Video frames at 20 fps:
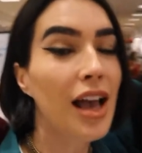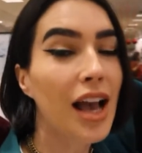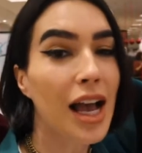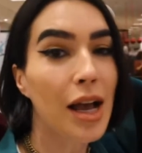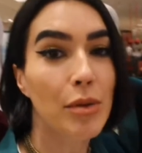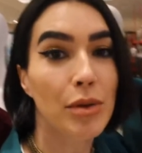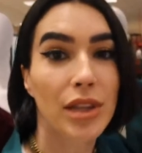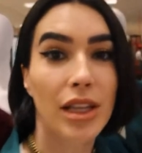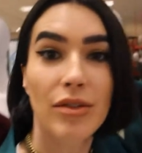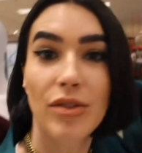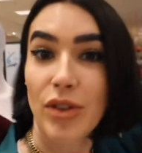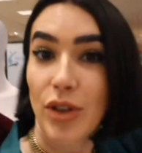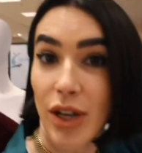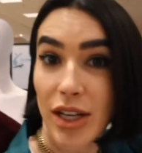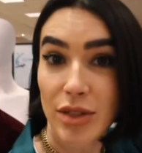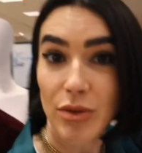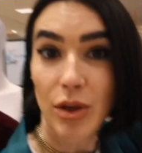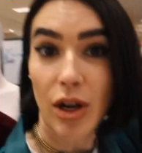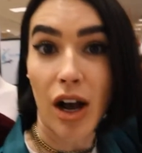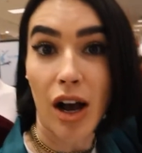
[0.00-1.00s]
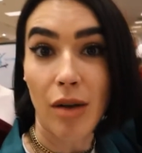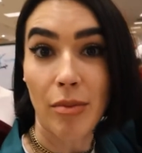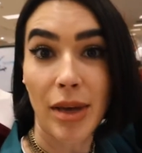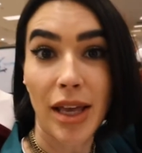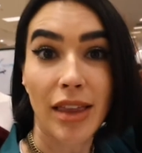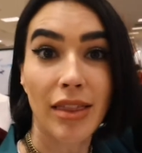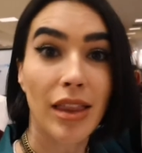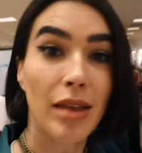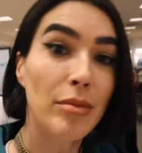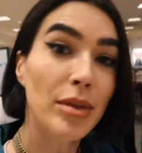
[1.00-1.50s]
I would love if you guys would
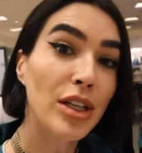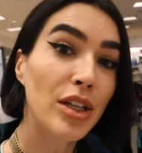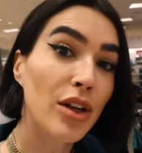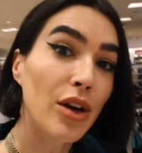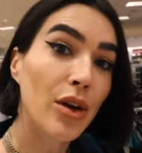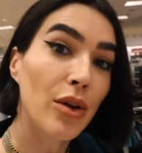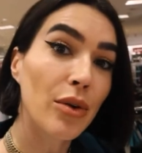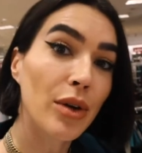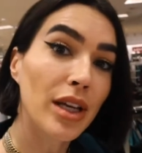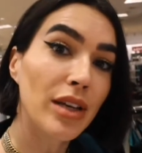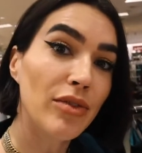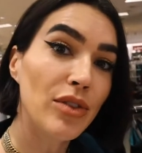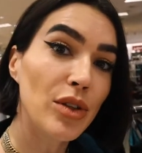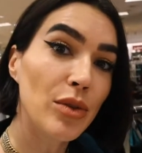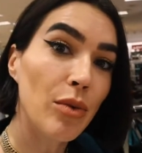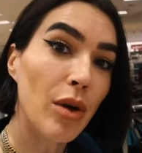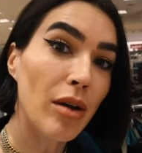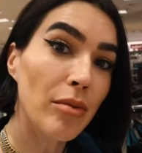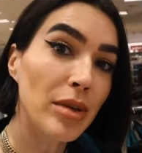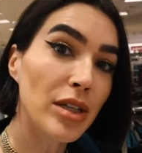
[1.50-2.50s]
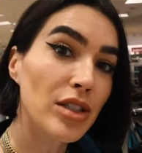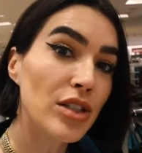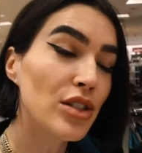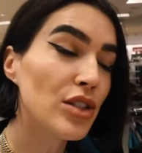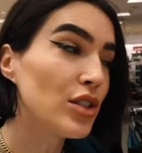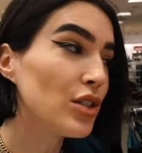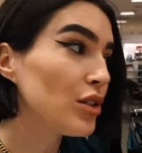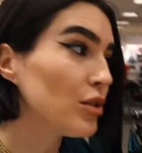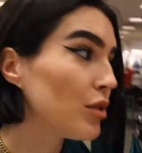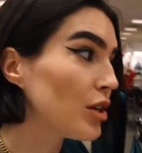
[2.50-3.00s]
comment and let me know if you want me to
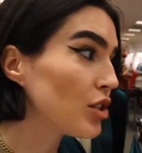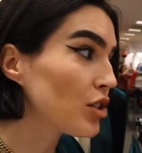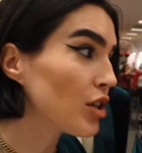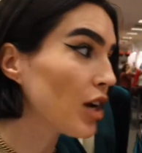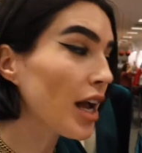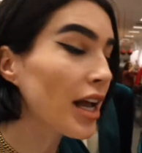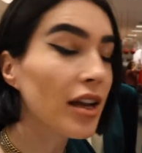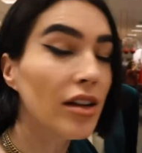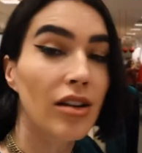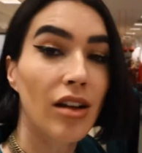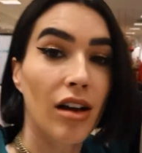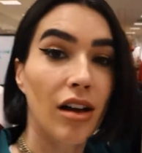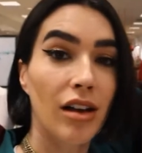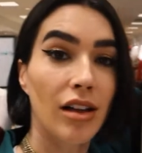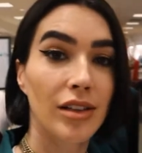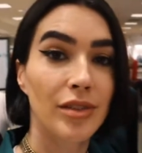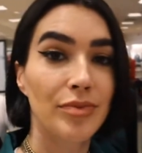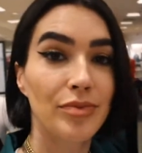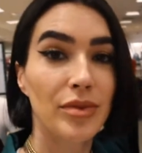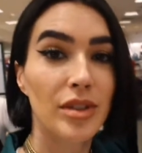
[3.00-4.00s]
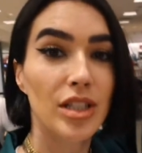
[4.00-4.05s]
do a try on haul